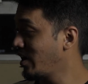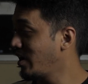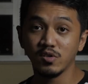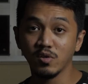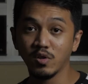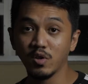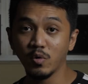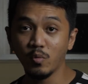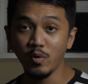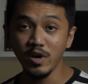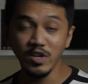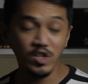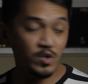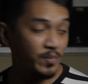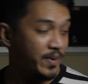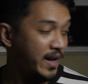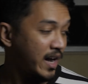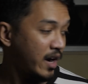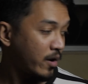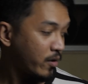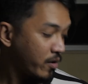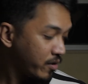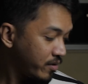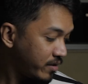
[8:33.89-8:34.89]
So the way to
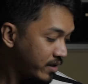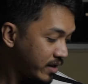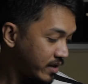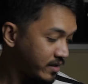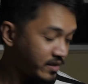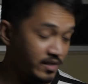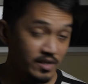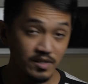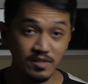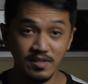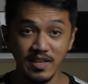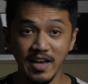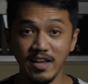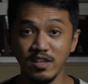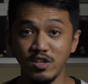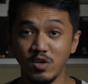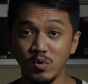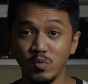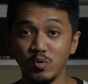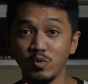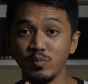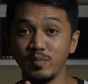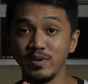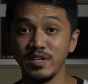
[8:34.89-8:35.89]
power this is that
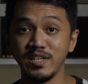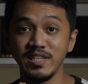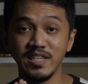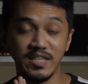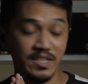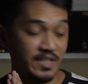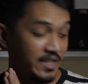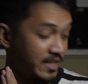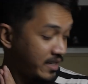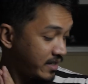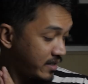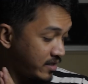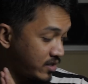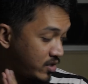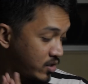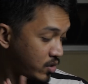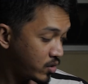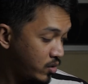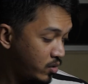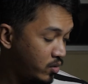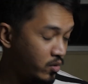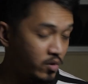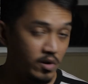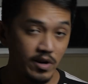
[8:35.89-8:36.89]
you will be needing
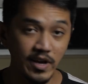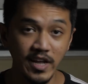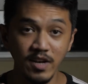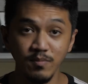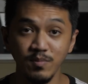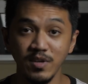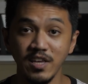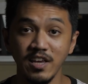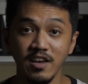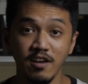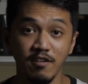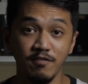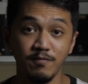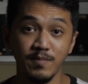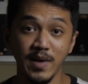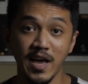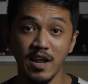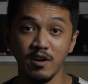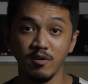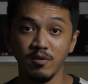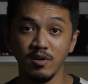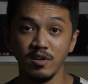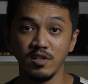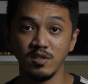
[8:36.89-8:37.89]
2 NPF
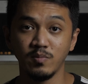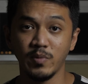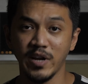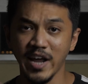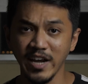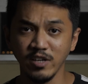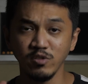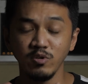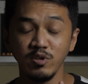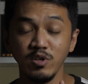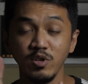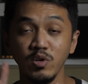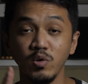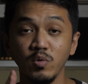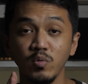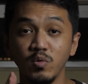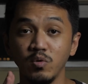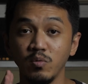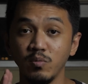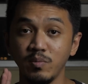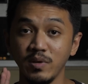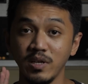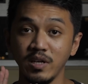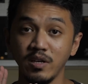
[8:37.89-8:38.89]
batteries, but actually you
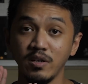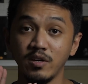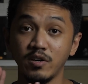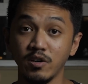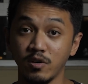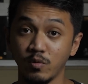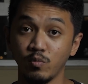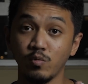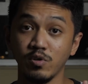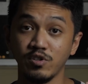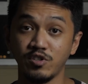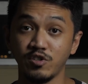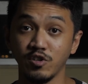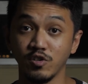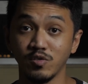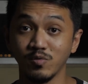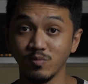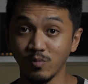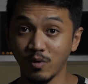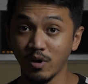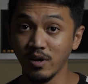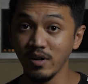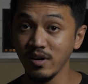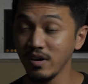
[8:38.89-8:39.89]
will be good with
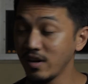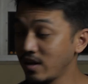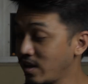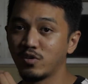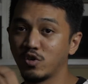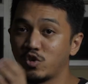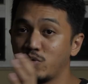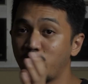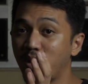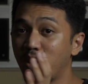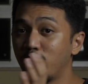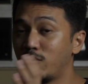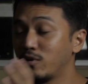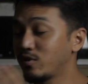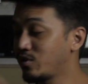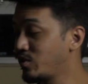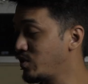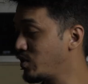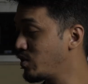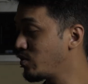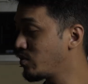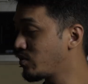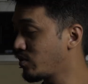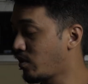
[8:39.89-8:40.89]
just one. So to be able
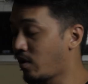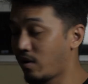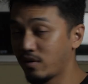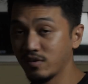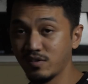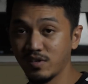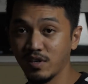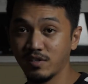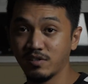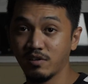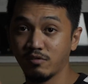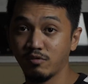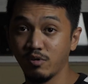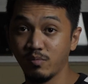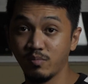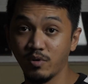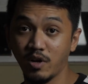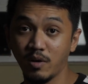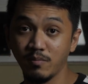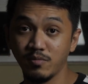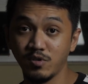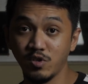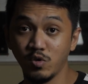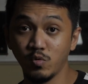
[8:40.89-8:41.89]
to use all 600
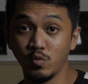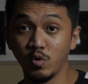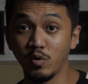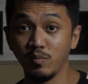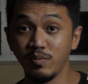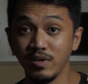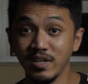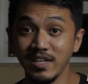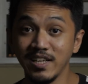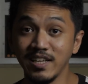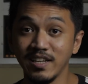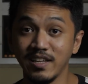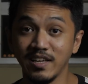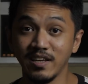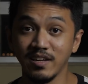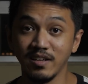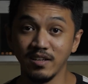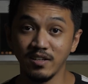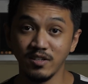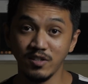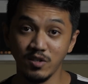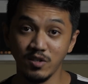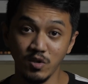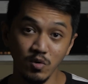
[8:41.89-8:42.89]
bulbs, you will be
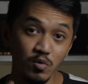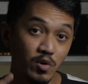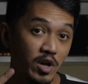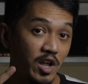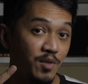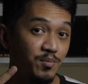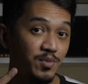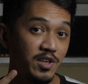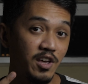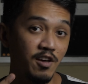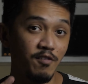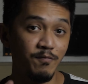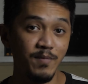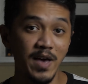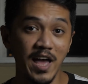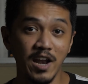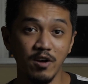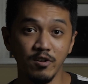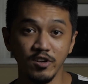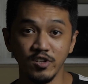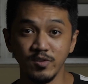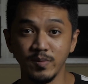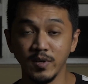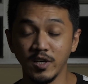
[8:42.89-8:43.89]
needing 2 NPF
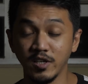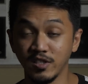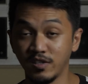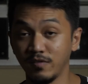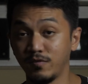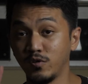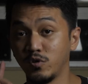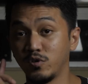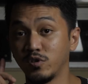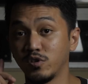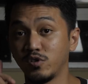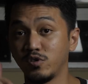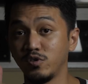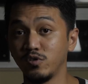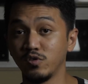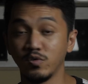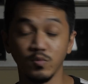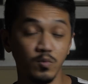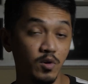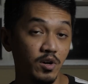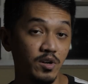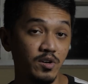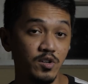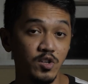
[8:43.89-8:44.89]
batteries, because if you just use
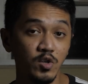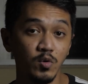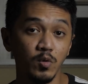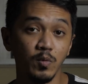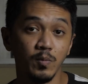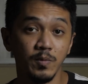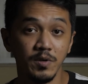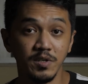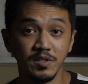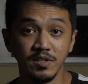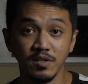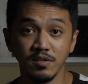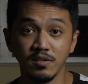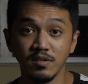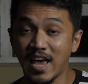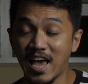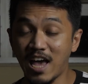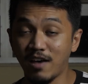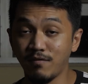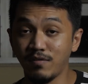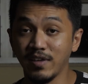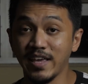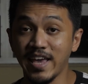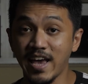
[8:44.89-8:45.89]
one, you will be just
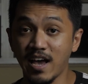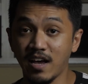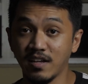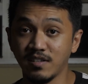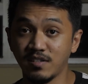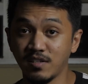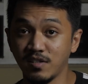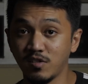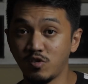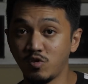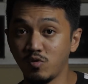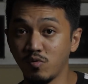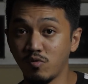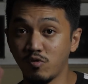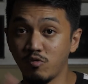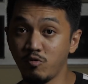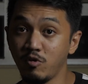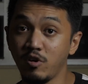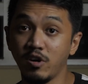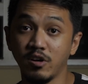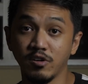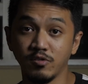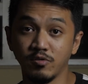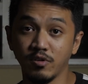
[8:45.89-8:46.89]
having access to
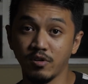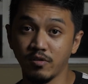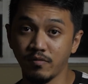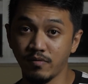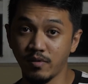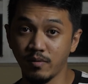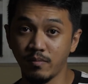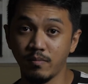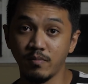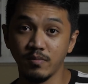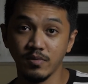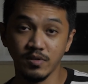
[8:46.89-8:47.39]
300 of them.